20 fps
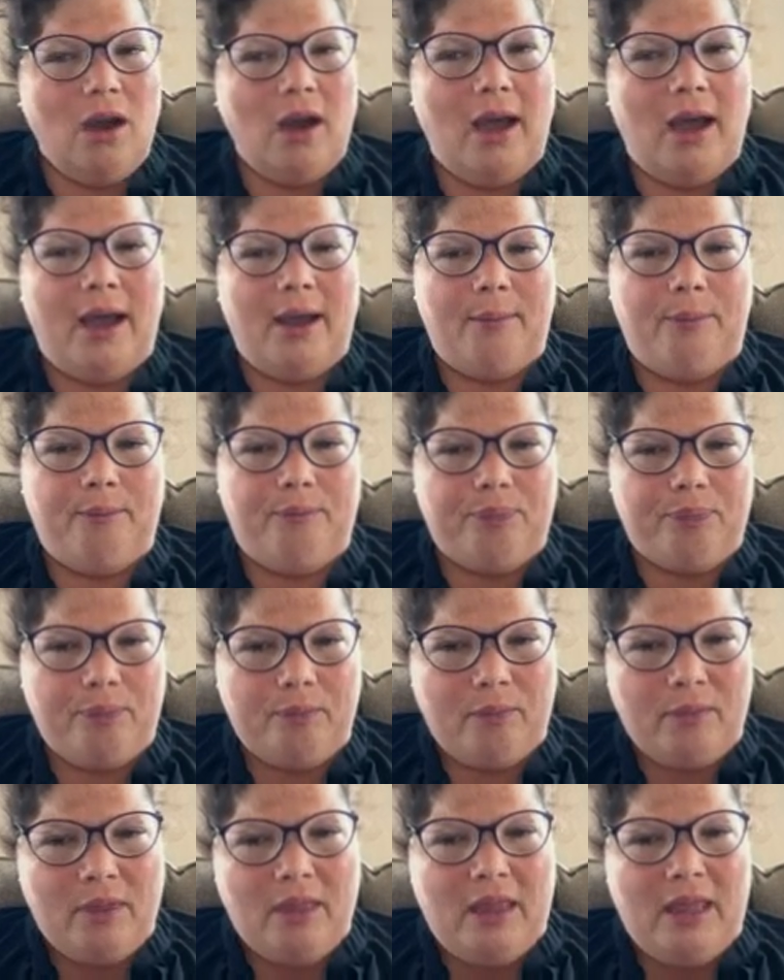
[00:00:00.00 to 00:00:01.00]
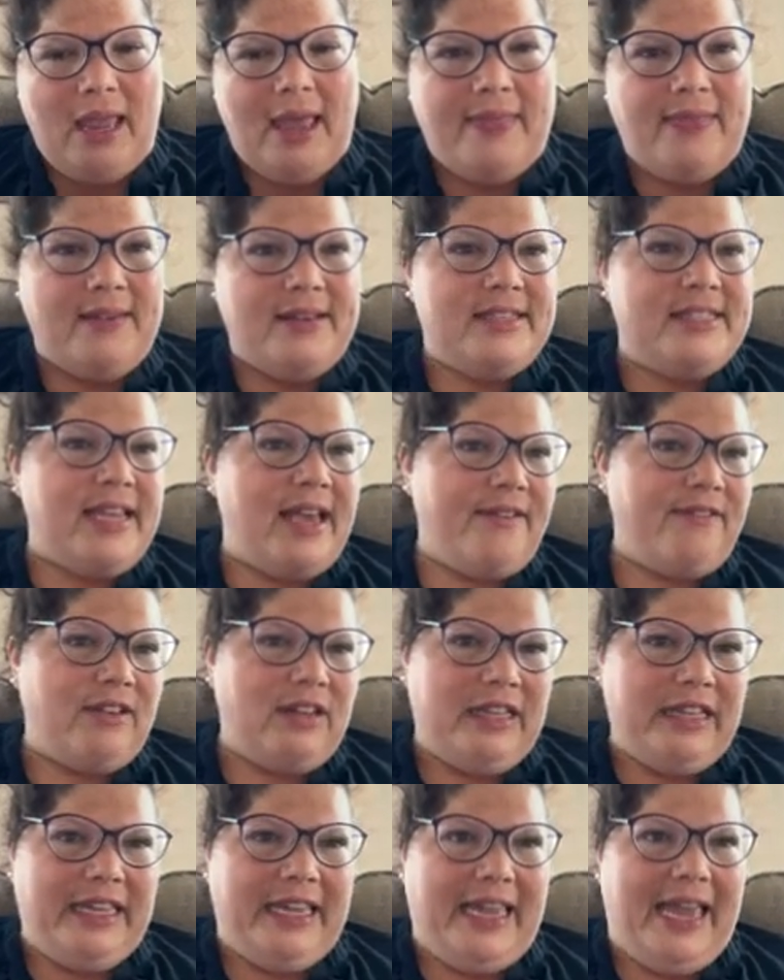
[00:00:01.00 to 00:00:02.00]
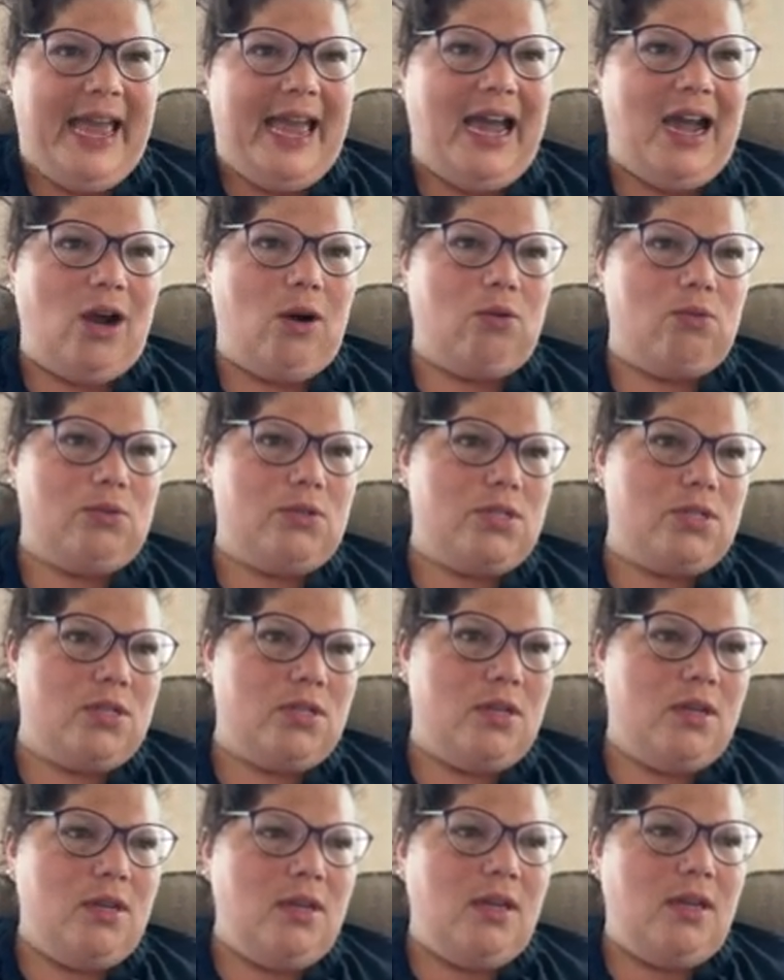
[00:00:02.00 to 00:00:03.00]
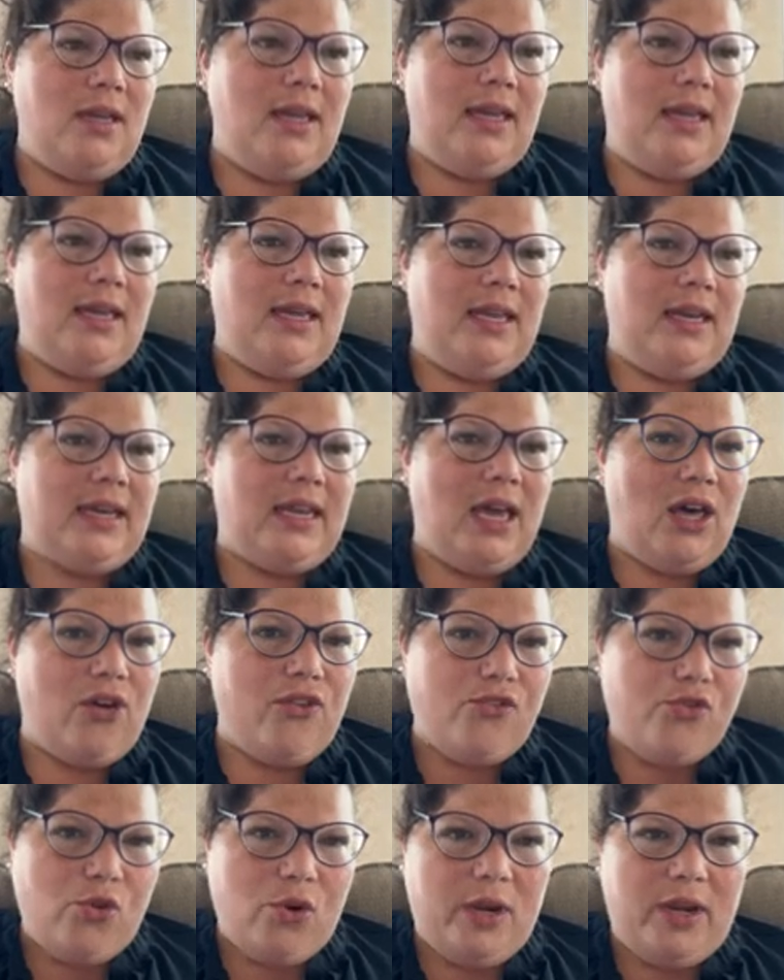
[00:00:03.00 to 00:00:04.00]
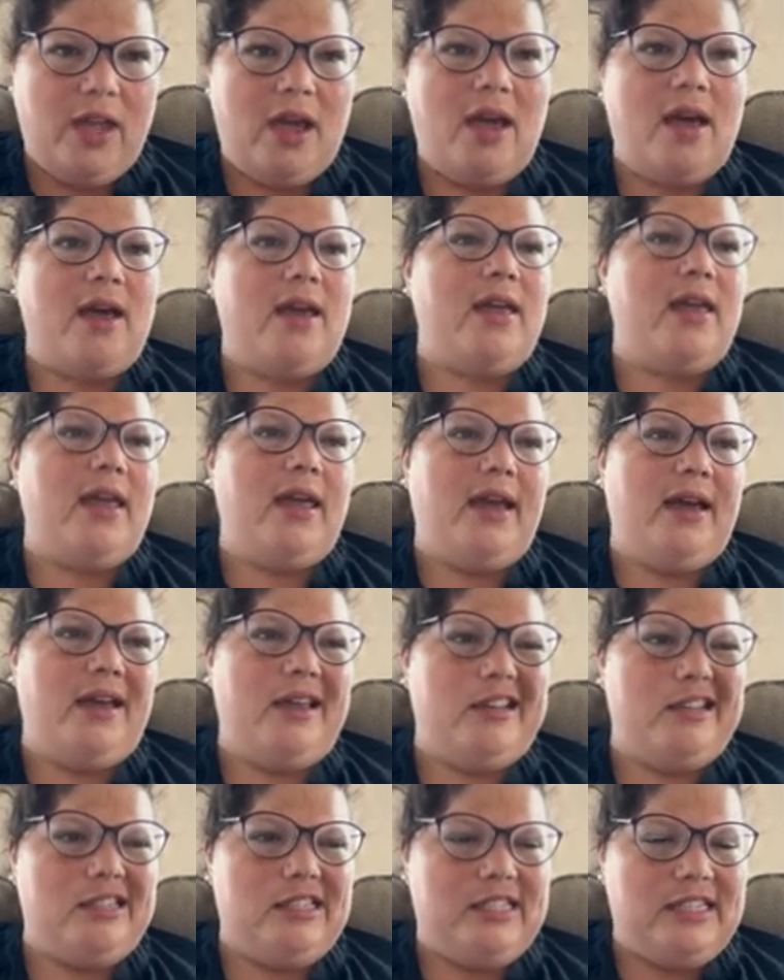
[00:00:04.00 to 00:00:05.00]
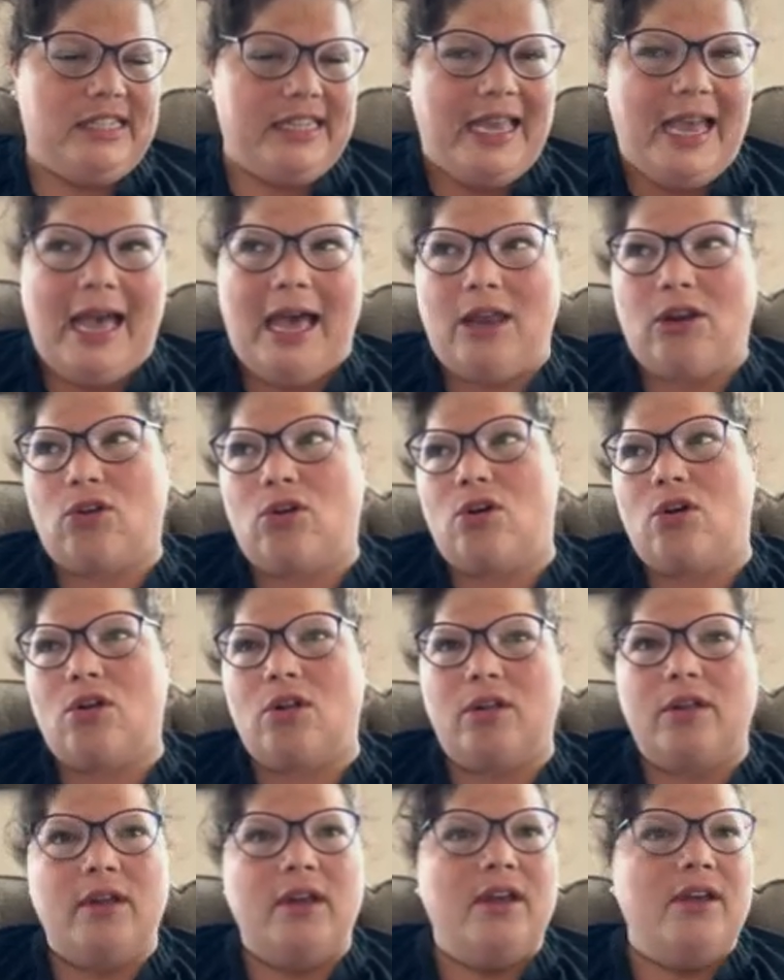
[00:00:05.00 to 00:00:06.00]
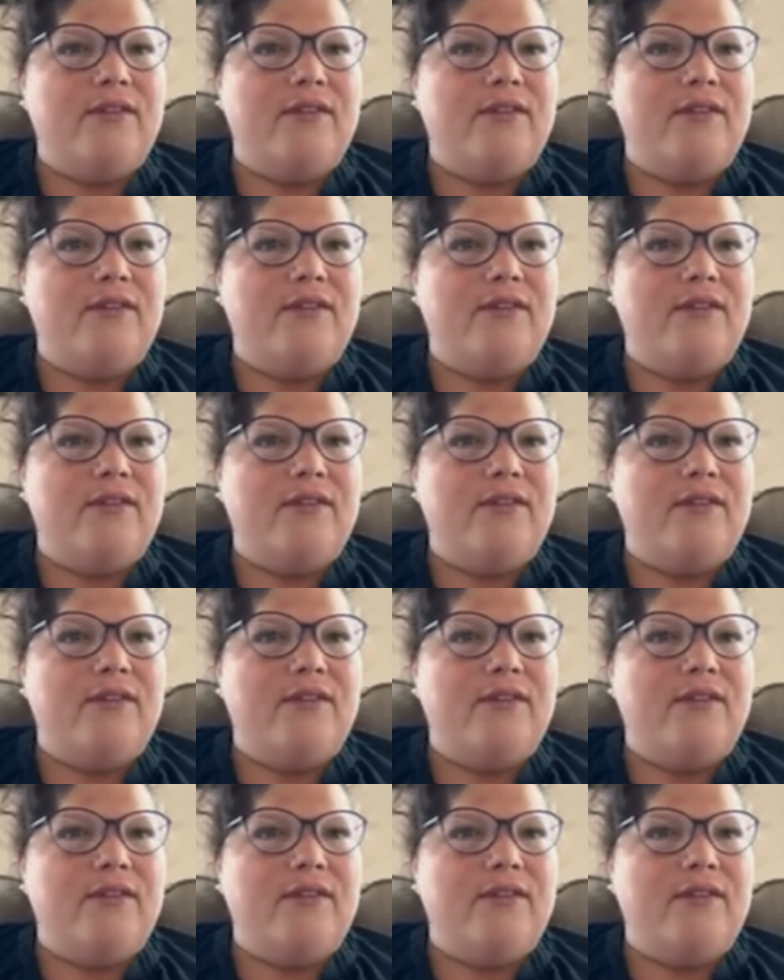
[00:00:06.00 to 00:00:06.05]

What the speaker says: and then definitely out in California and Seattle,